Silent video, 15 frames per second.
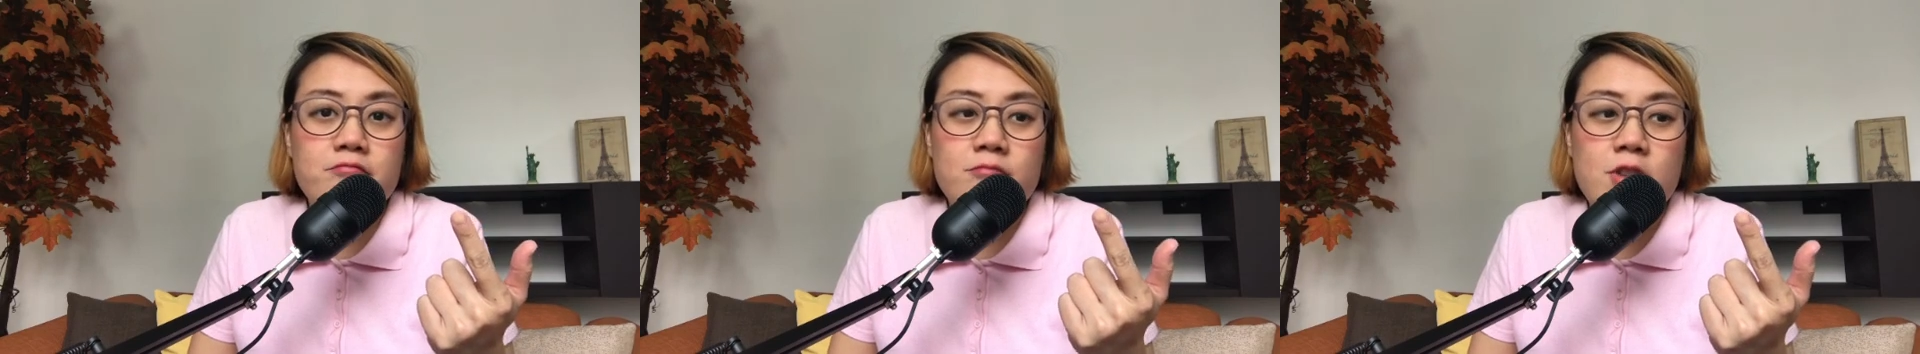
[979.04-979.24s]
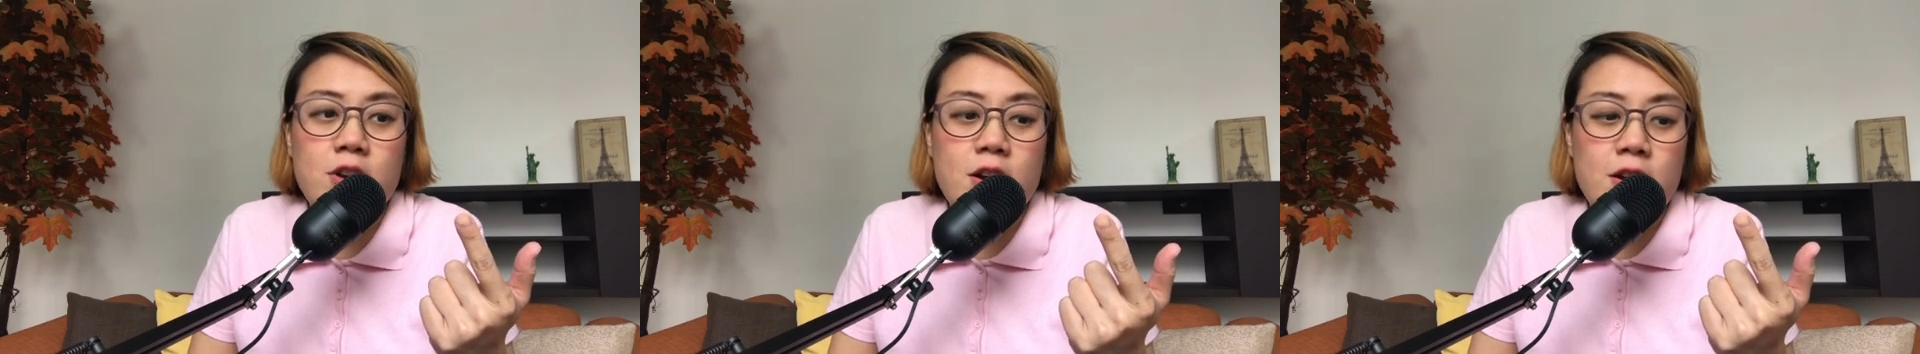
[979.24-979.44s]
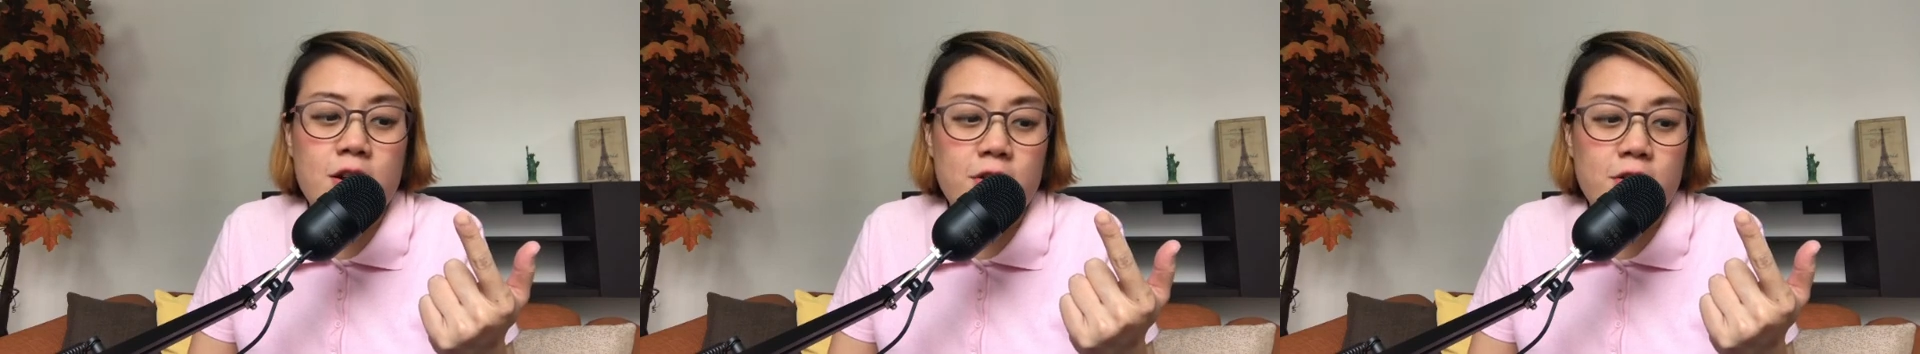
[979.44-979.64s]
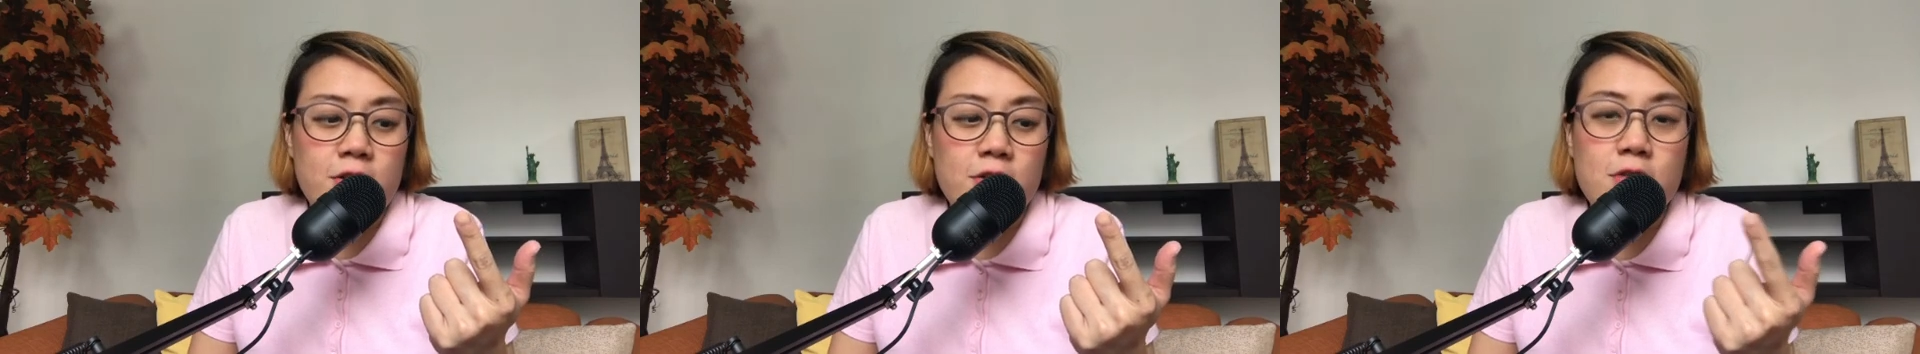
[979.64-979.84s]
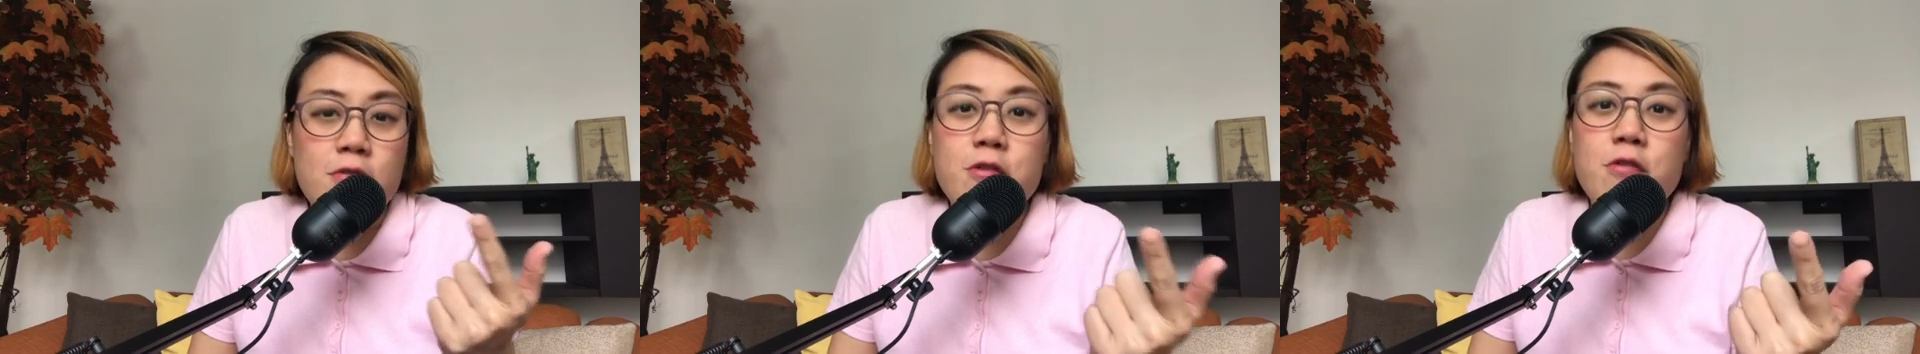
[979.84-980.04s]

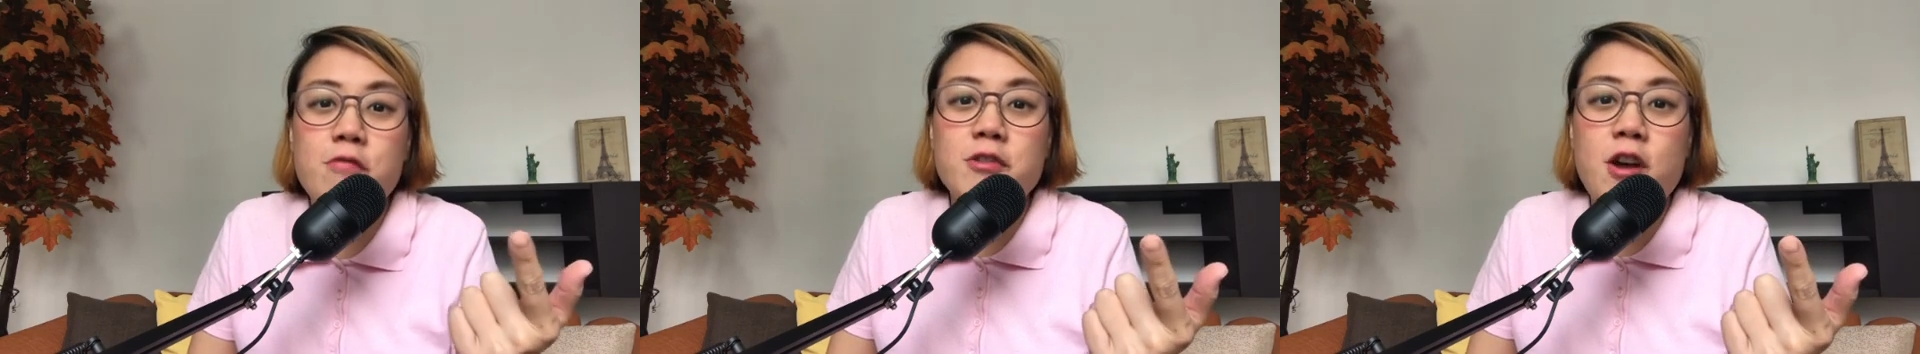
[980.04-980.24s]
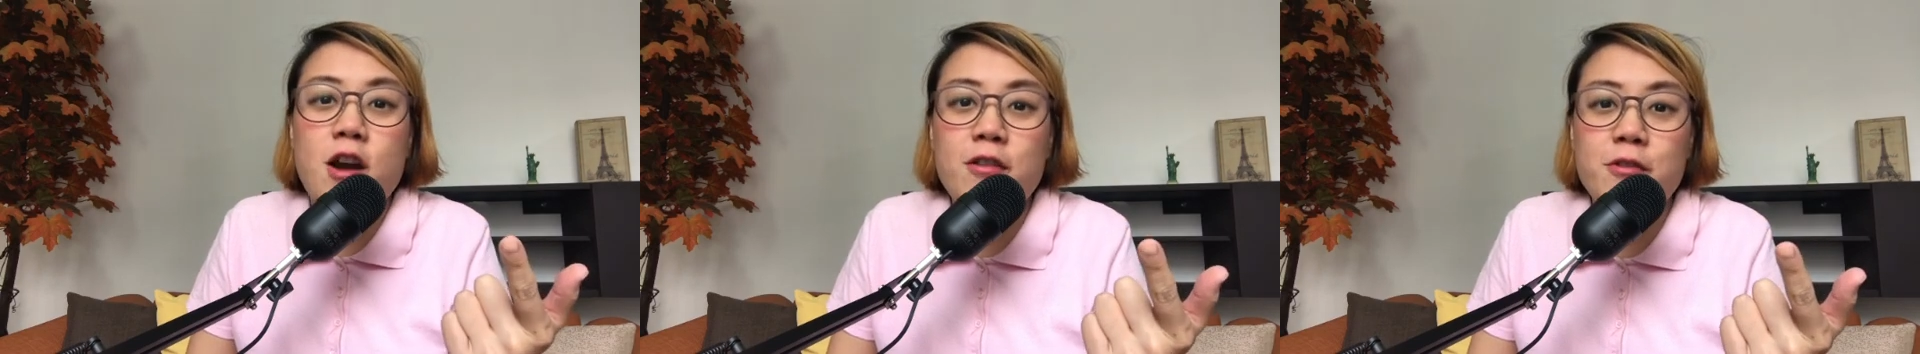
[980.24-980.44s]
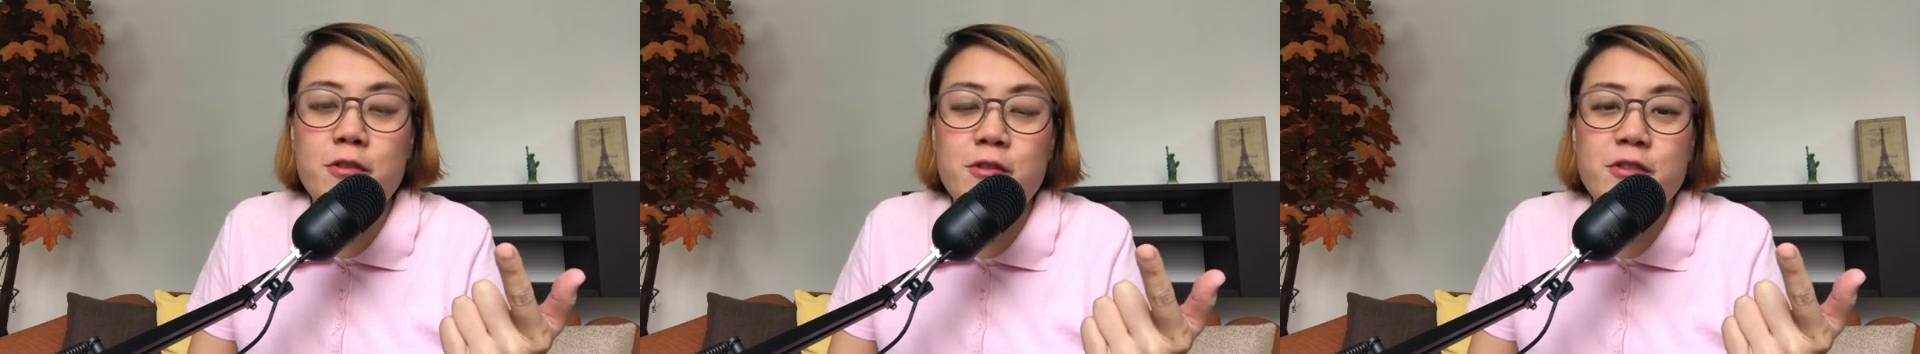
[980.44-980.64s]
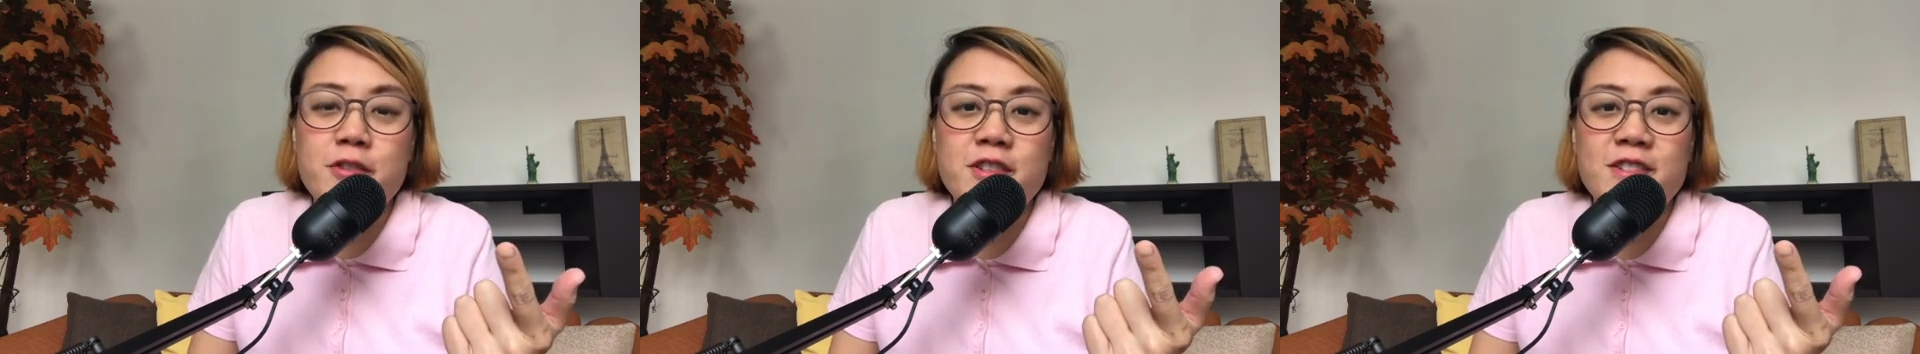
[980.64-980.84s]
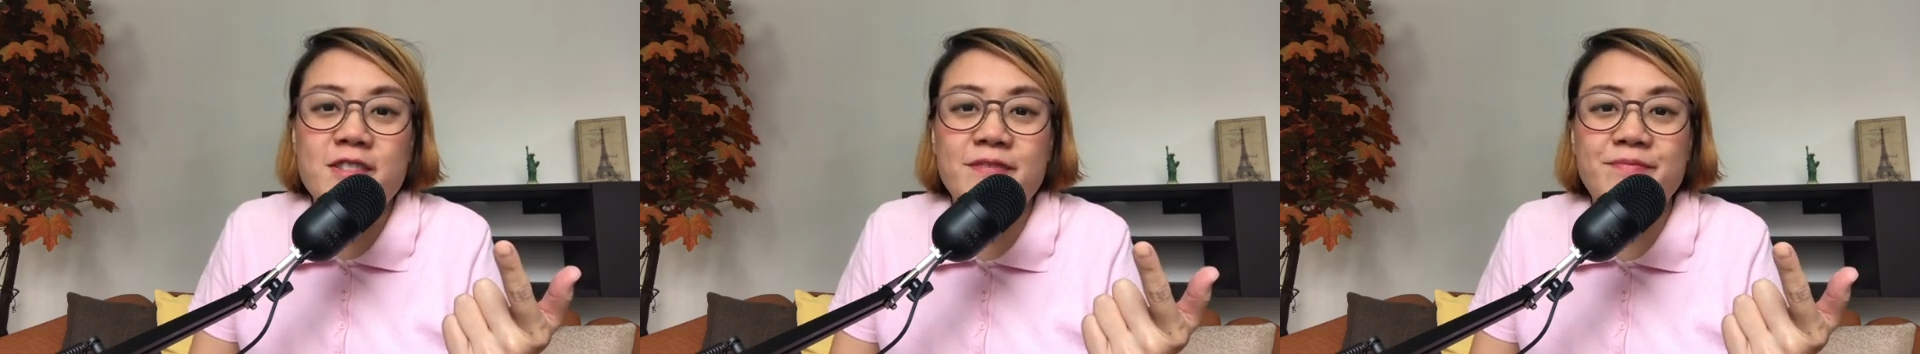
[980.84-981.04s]
local
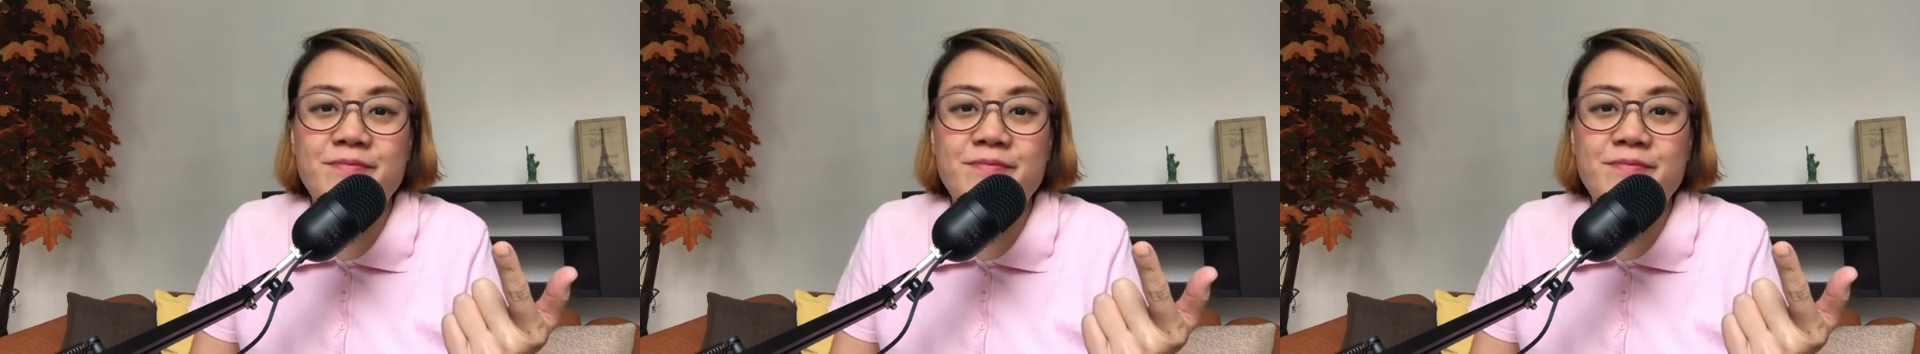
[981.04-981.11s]
doctors